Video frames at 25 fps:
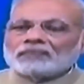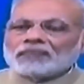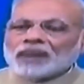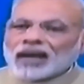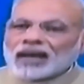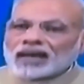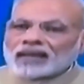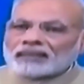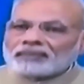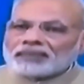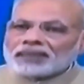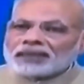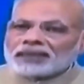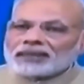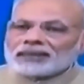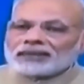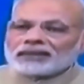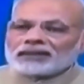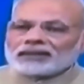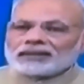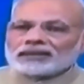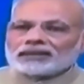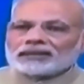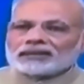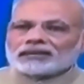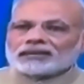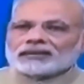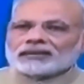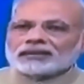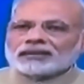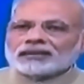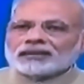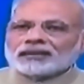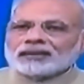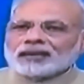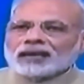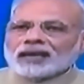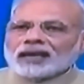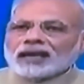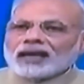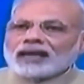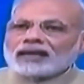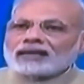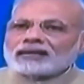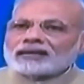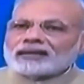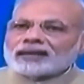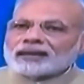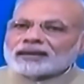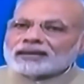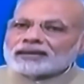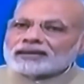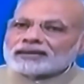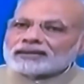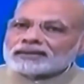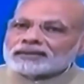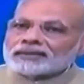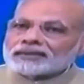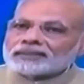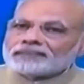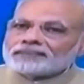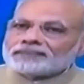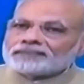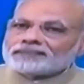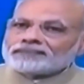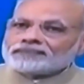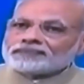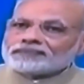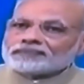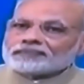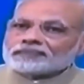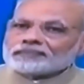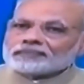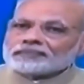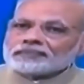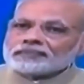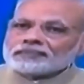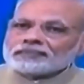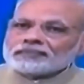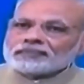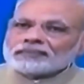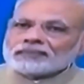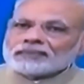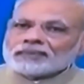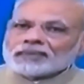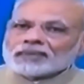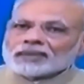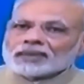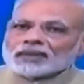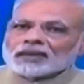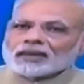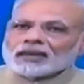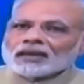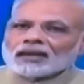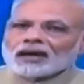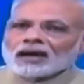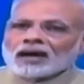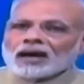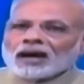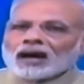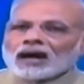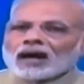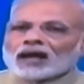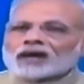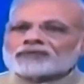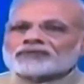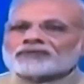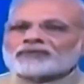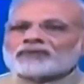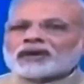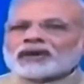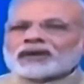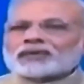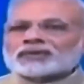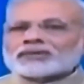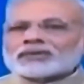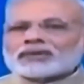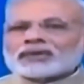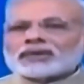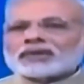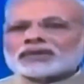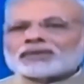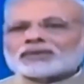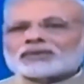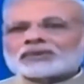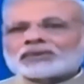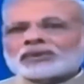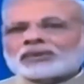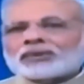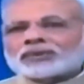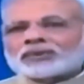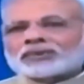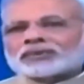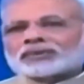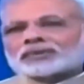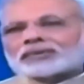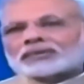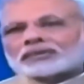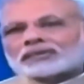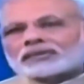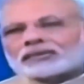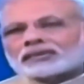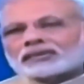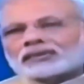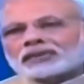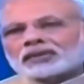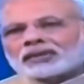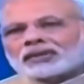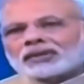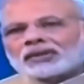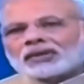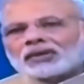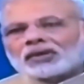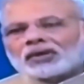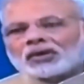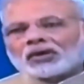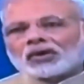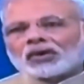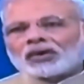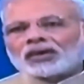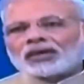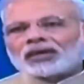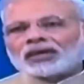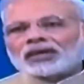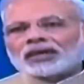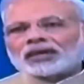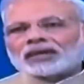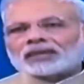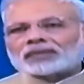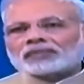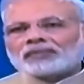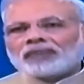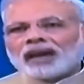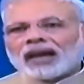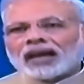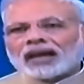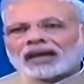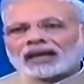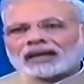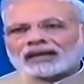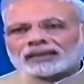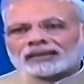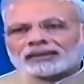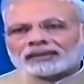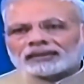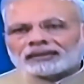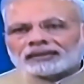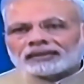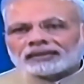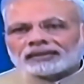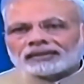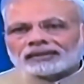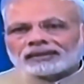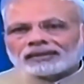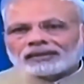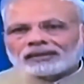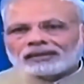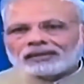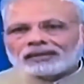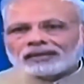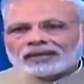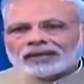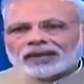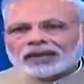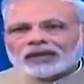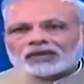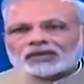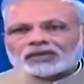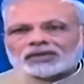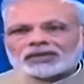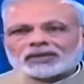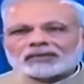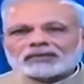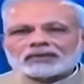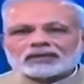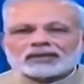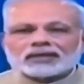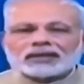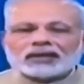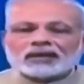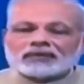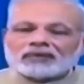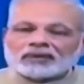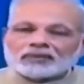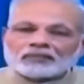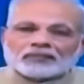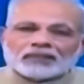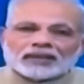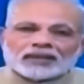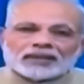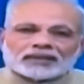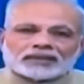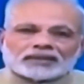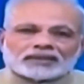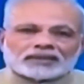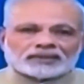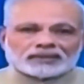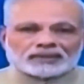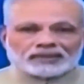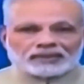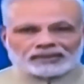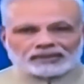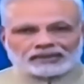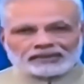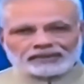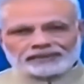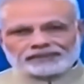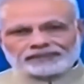black money, and terrorism are fostering source holding us back in the race towards development.